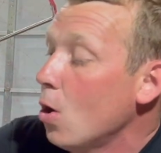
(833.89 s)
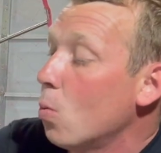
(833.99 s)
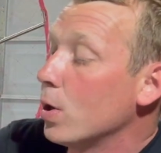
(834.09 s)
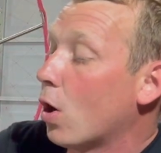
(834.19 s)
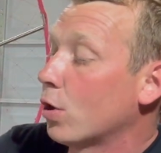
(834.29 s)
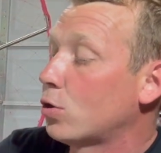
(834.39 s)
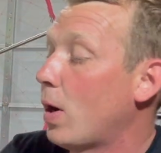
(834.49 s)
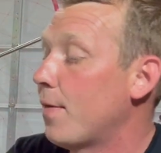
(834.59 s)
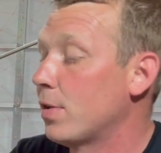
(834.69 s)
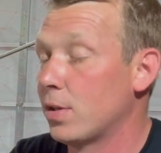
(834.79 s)
We also
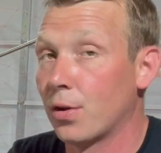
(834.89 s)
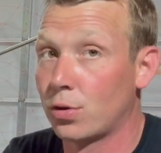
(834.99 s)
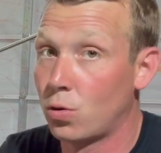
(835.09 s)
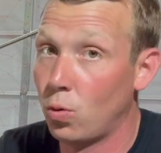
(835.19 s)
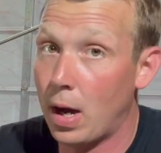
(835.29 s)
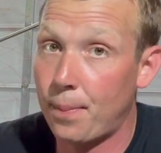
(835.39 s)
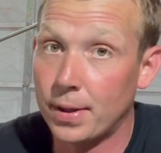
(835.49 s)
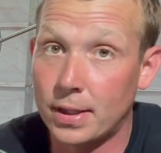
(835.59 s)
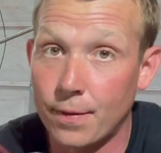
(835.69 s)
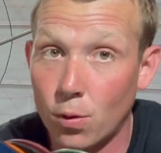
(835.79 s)
have another cool
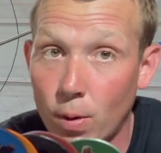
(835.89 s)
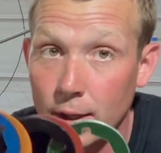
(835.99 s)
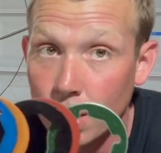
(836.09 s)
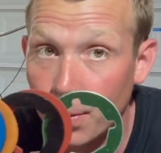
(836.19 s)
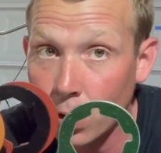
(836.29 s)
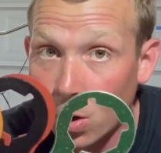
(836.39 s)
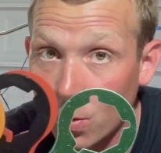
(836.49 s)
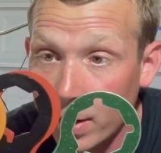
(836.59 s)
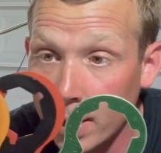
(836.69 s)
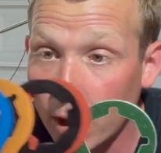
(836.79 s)
epic giveaway coming on
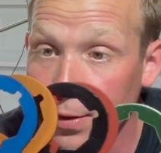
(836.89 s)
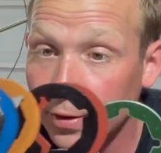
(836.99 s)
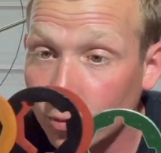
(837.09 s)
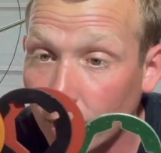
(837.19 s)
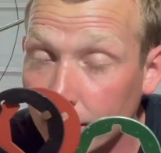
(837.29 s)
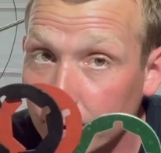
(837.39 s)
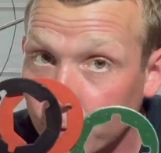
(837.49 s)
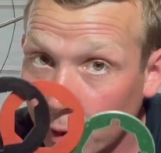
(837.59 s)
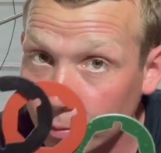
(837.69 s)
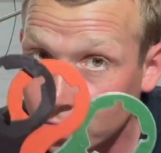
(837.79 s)
right now, and this one is
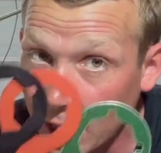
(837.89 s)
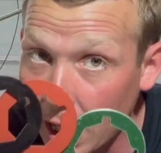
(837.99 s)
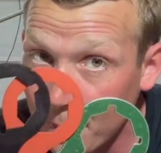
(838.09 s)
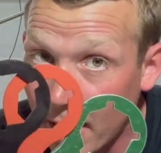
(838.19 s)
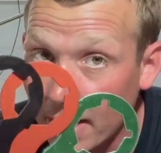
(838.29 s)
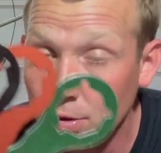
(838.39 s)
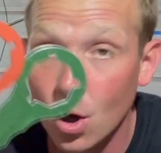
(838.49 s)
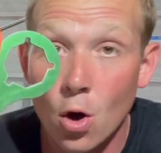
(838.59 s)
from Skymax.